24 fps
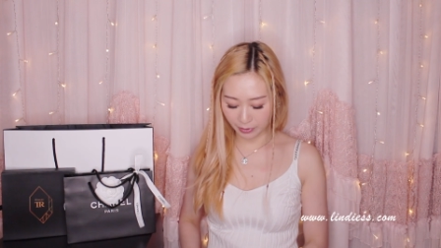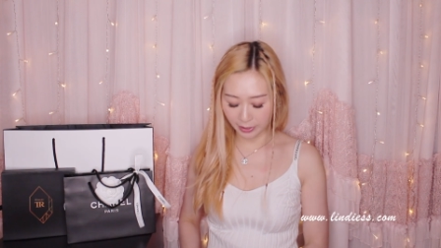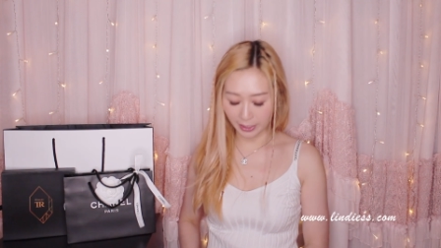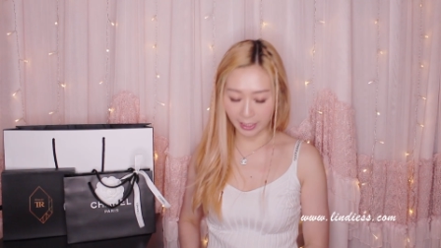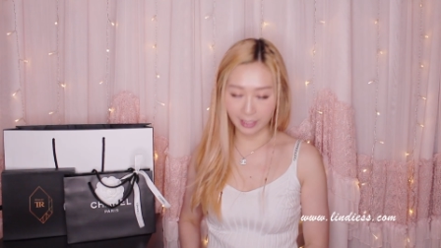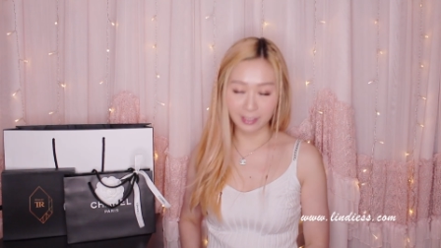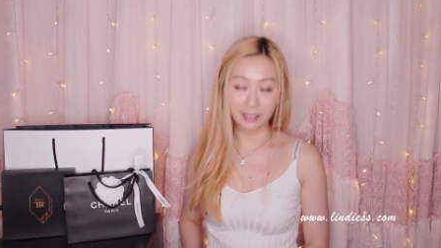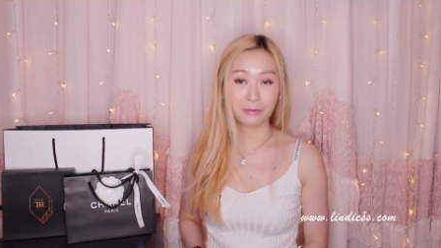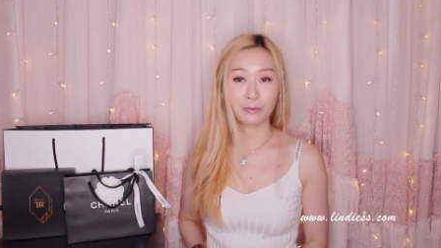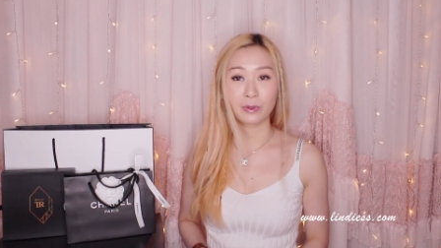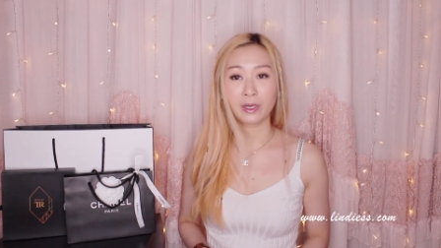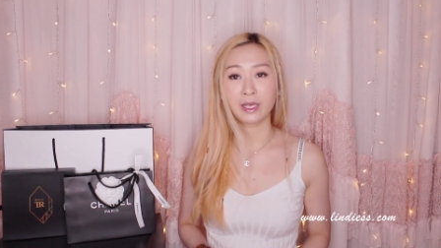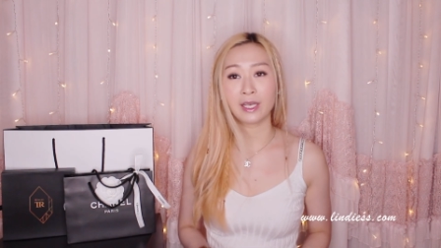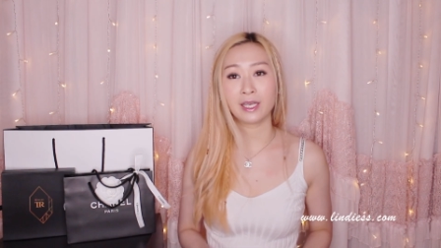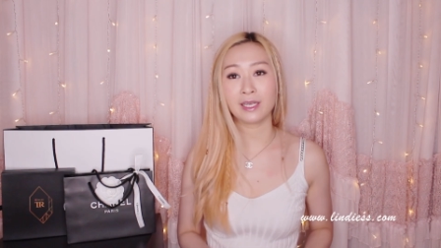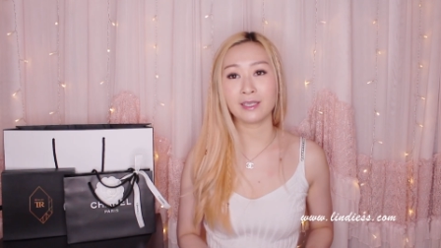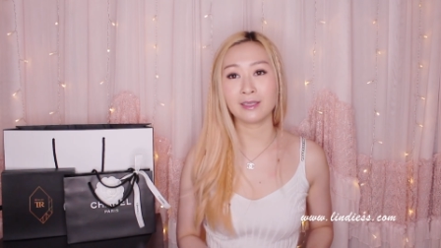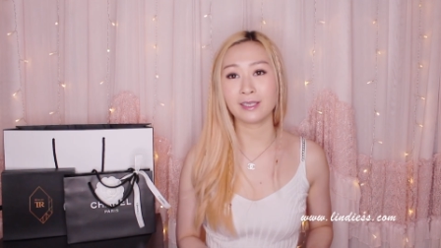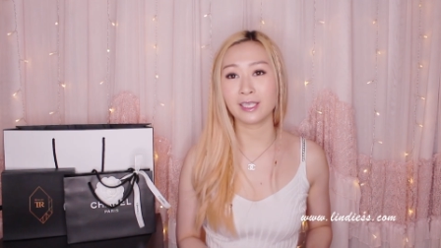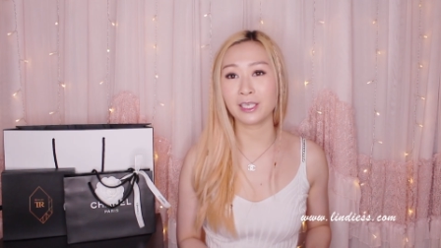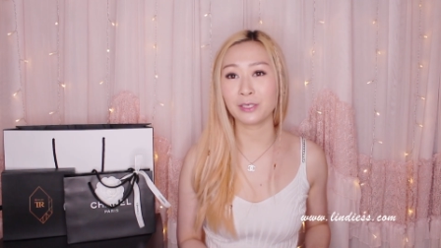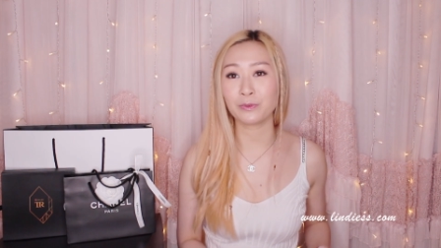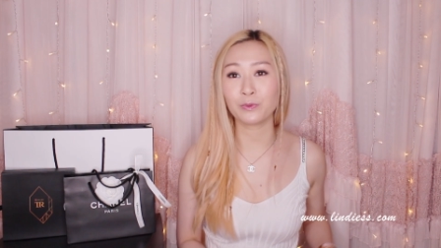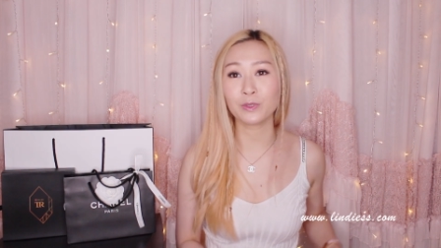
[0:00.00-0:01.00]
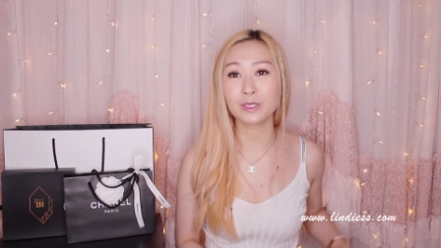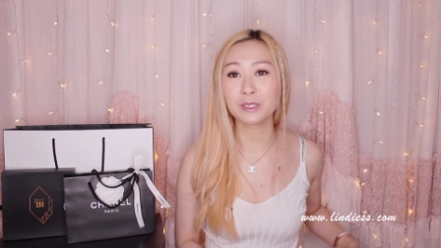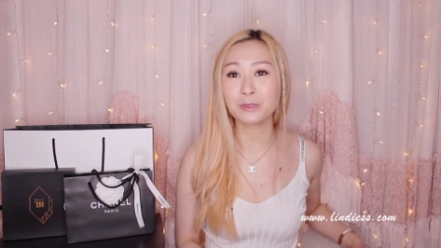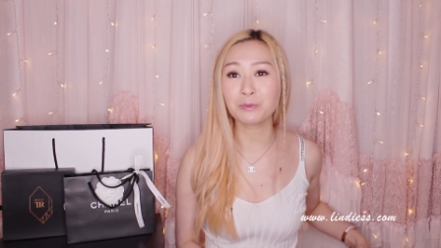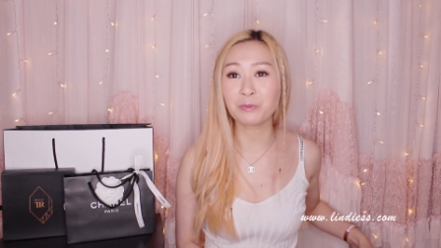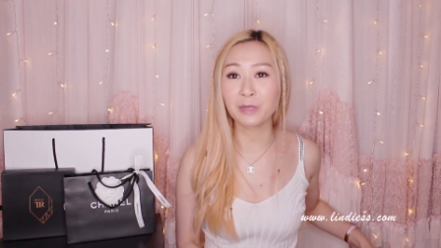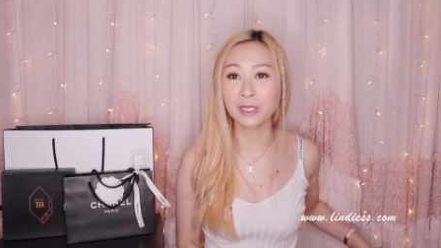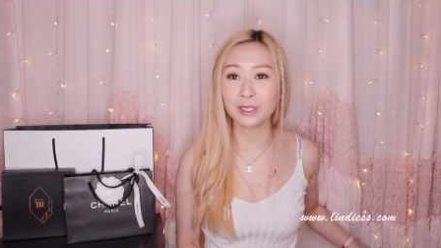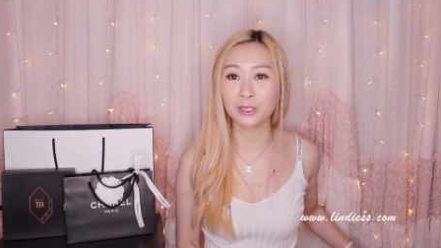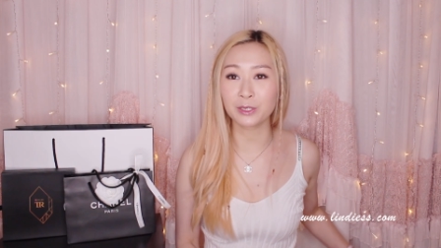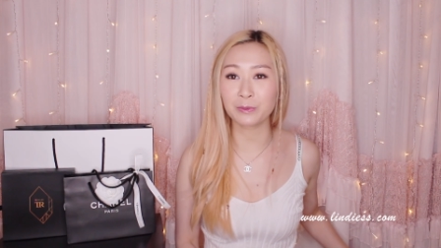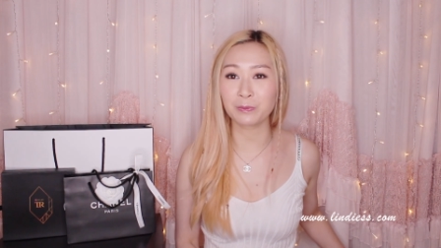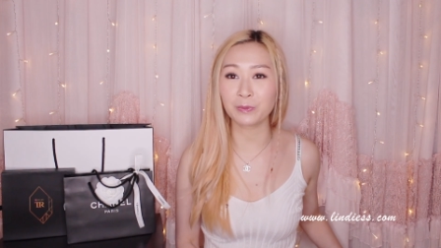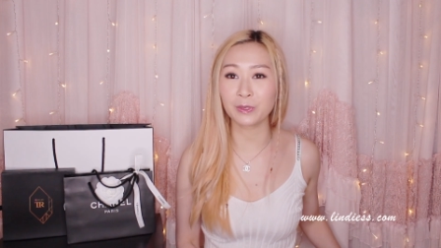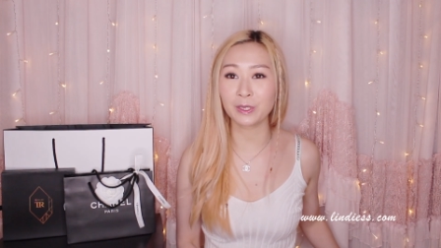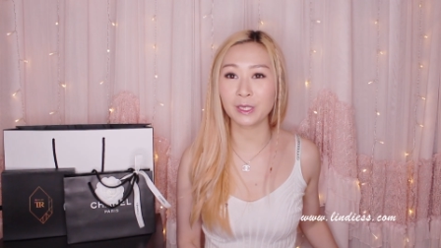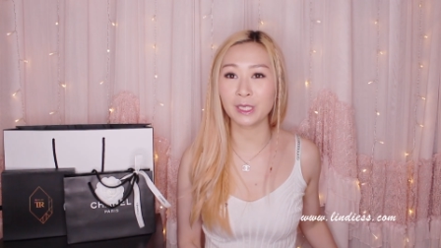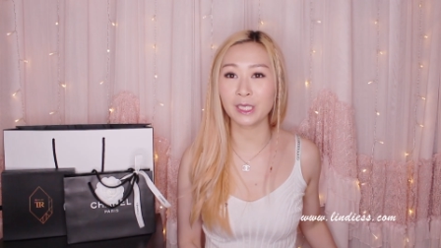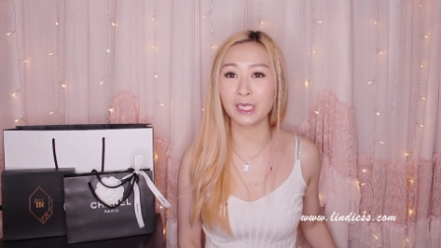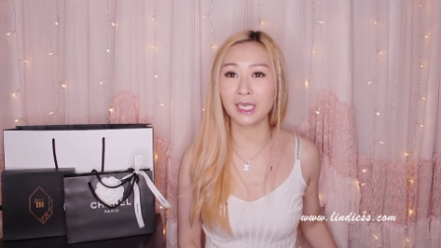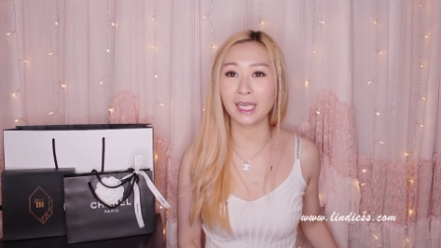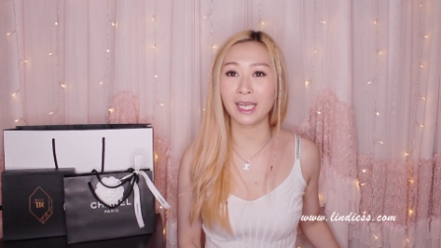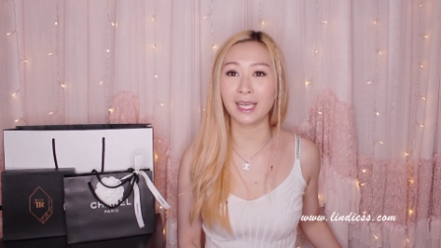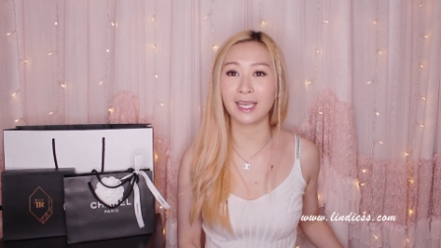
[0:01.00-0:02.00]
But anyway, it wasn't meant to be,